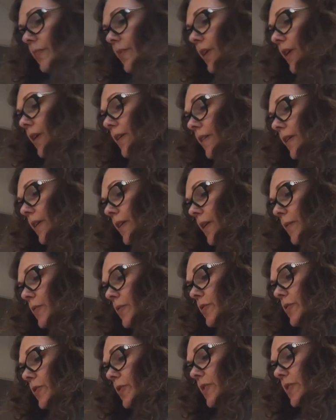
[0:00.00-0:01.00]
And then I'm
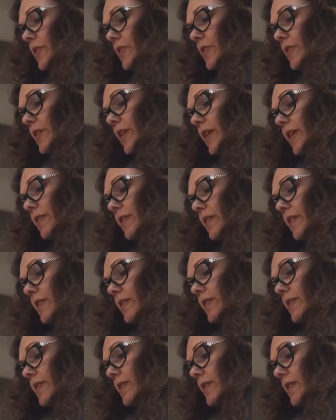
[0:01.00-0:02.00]
just going to take
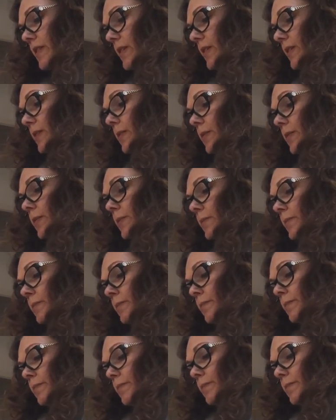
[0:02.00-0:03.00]
this,
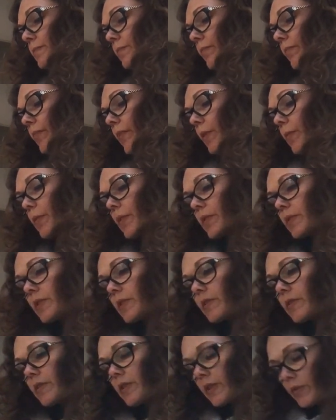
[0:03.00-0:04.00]
because I
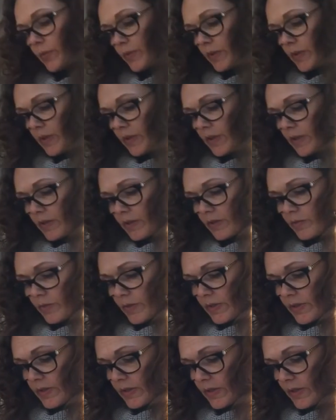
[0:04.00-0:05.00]
think we need a
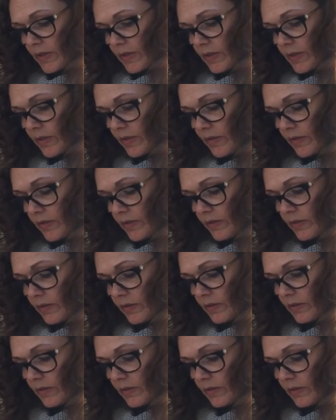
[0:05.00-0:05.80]
reset here.